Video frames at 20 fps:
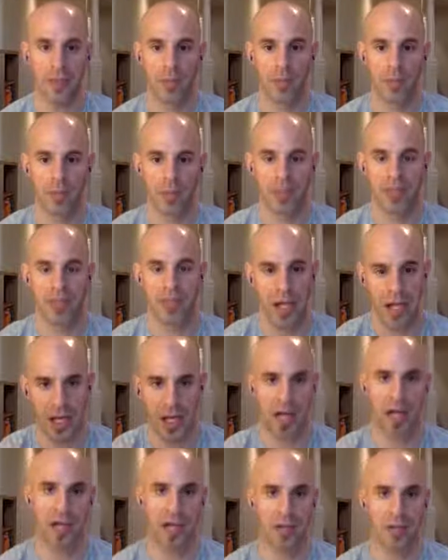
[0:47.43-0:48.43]
please say
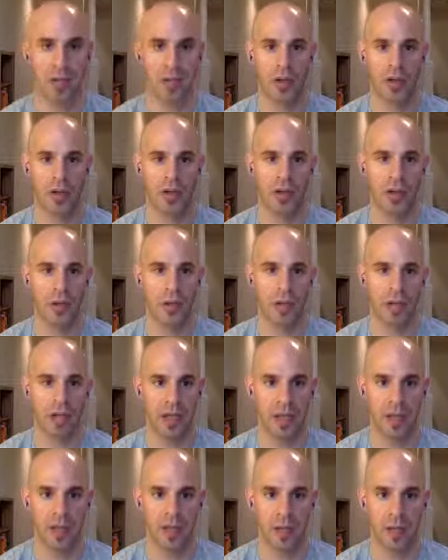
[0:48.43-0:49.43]
hi and where you're coming
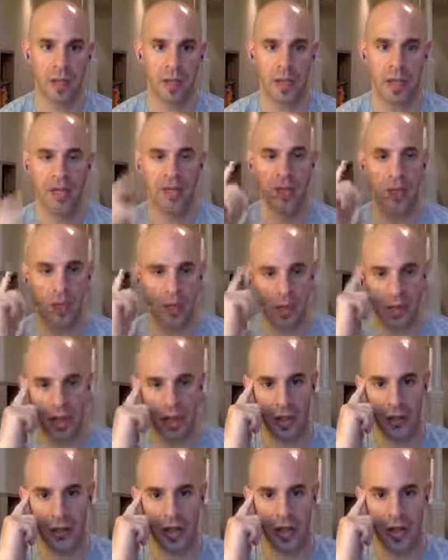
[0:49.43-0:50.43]
in from. And if you can
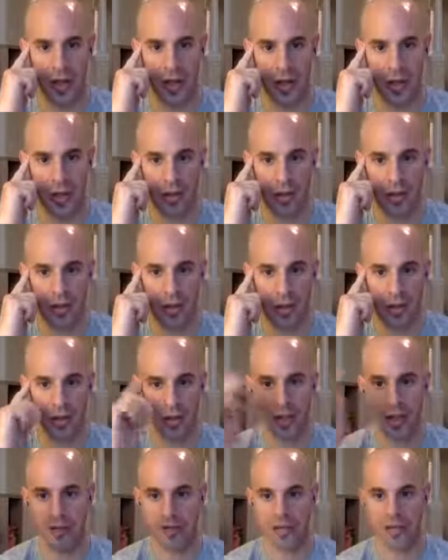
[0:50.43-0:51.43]
hear me loud and
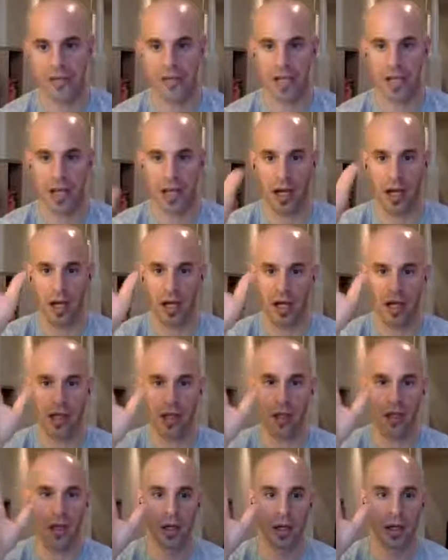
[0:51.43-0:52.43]
clear after saying
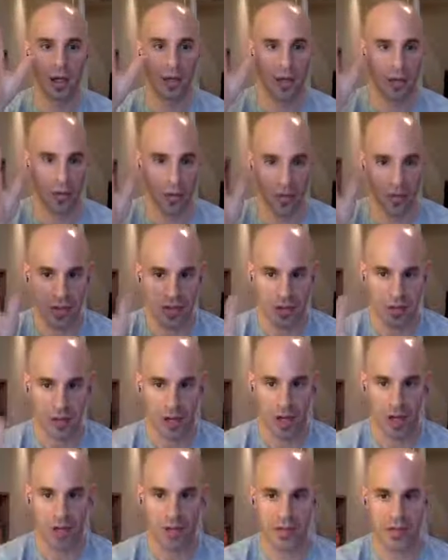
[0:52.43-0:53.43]
hi, throw me some
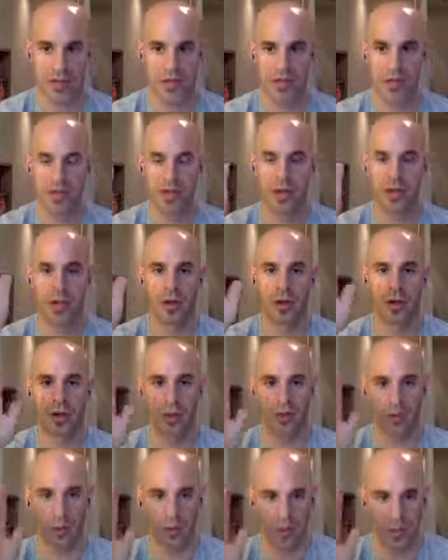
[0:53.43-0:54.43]
hearts,
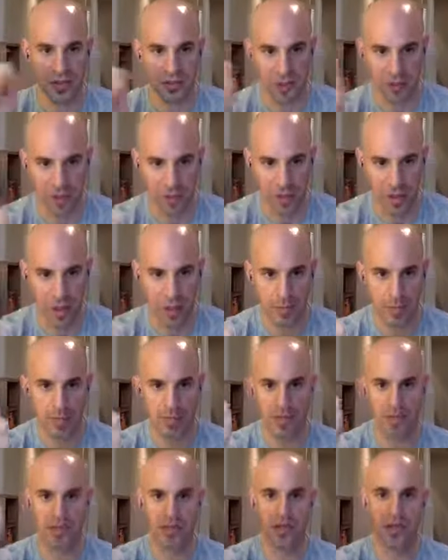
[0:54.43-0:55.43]
throw me some
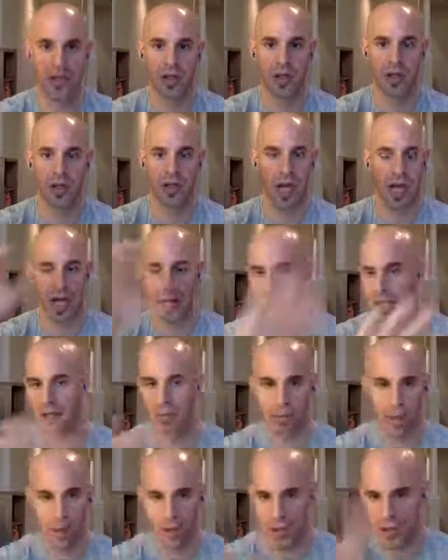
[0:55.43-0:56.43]
thumbs, any
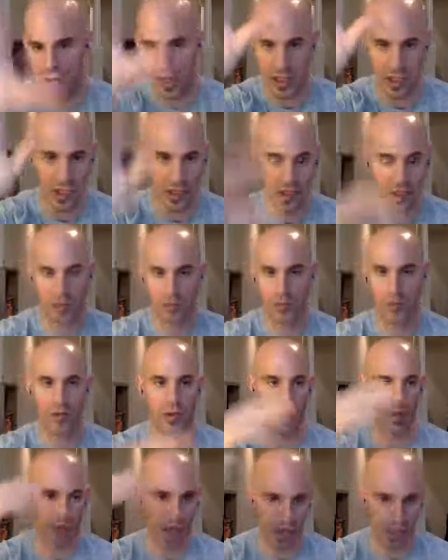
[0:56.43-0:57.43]
emoji
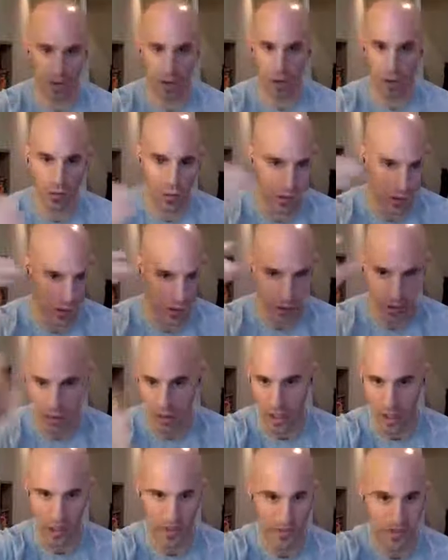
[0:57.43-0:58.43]
that I know that you
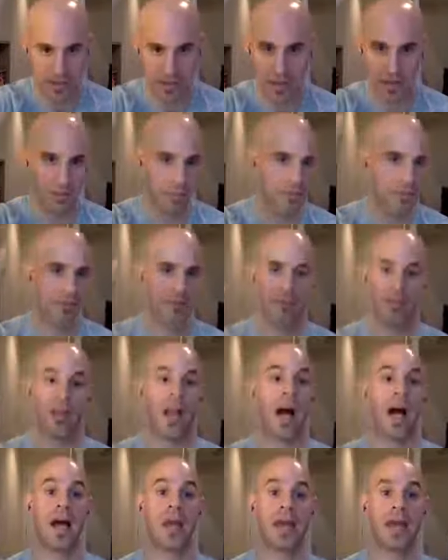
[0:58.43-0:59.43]
know I can see
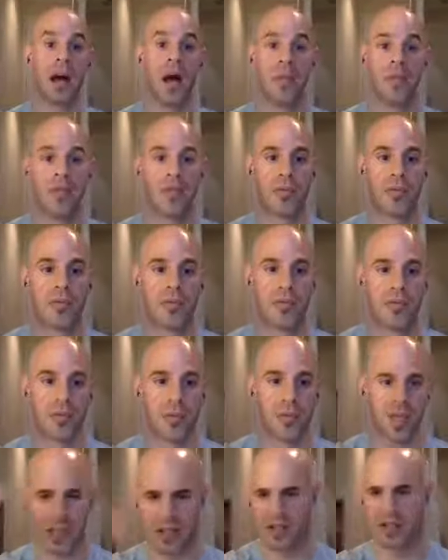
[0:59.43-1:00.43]
flying up through the
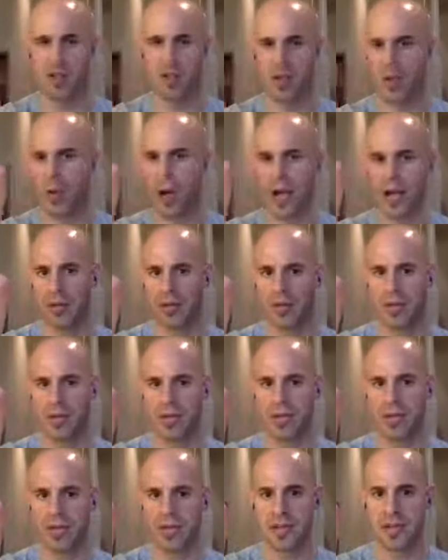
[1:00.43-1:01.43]
screen, except no angry
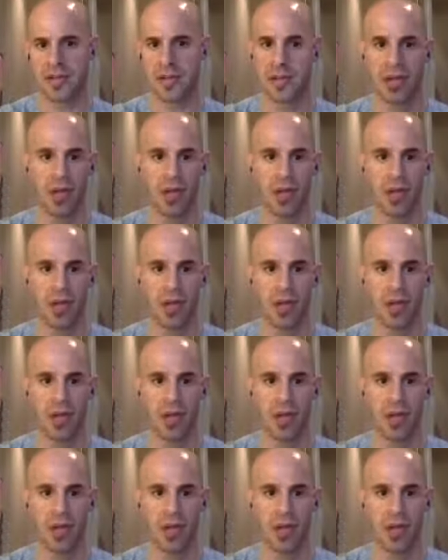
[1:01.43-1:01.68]
faces.